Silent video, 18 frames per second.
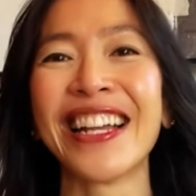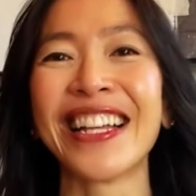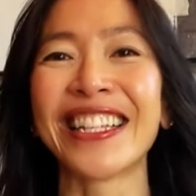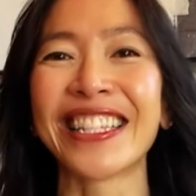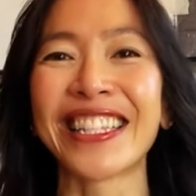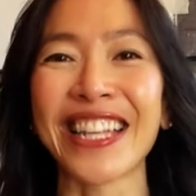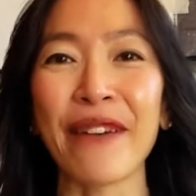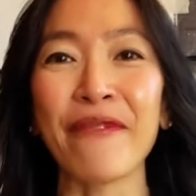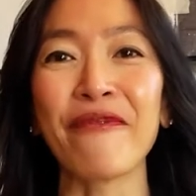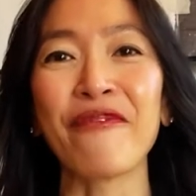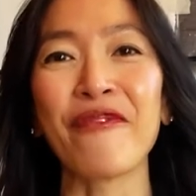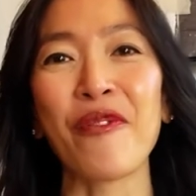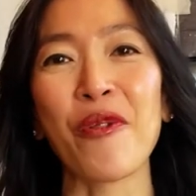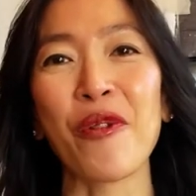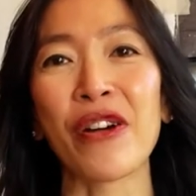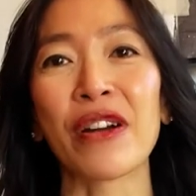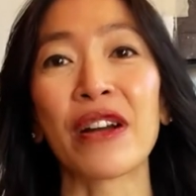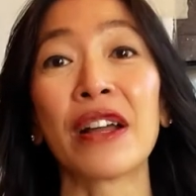Step
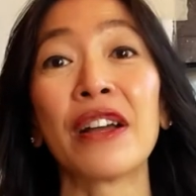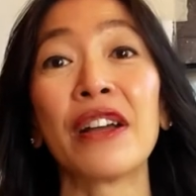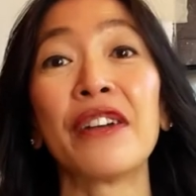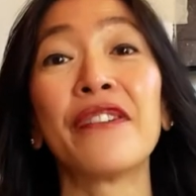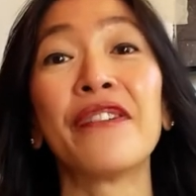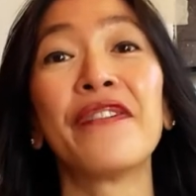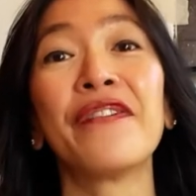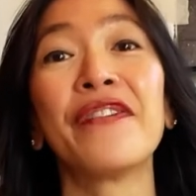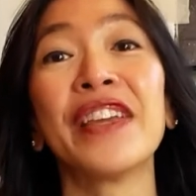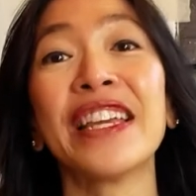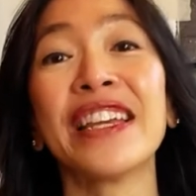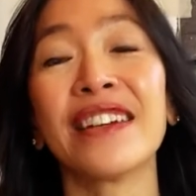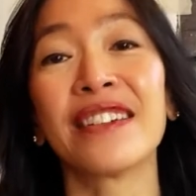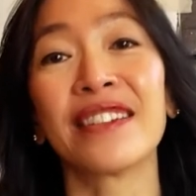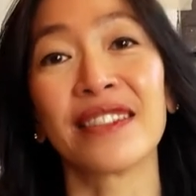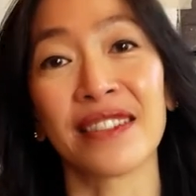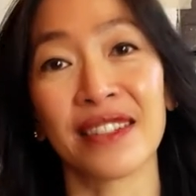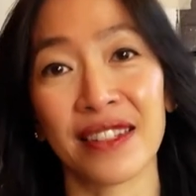4.
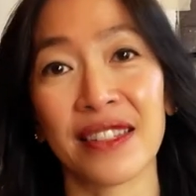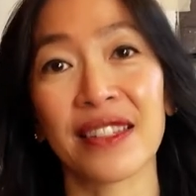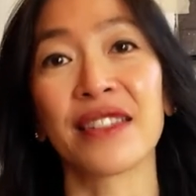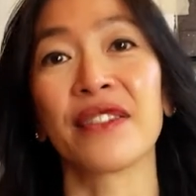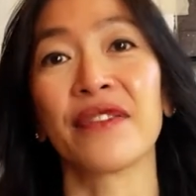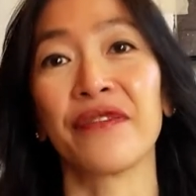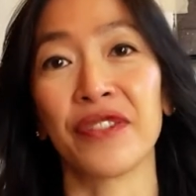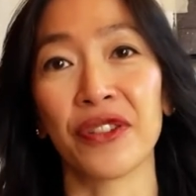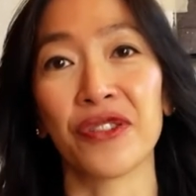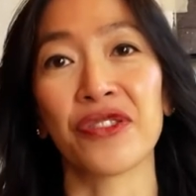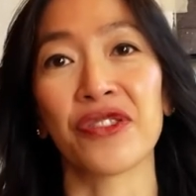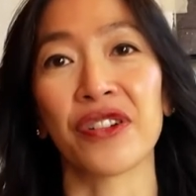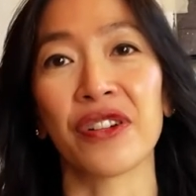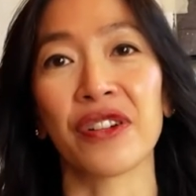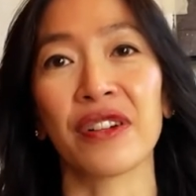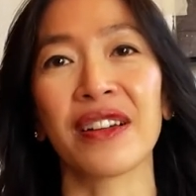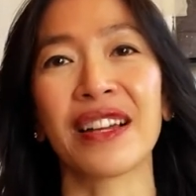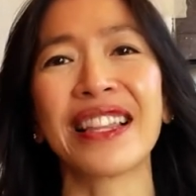Feel into the
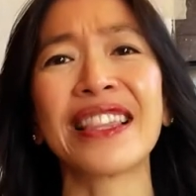future.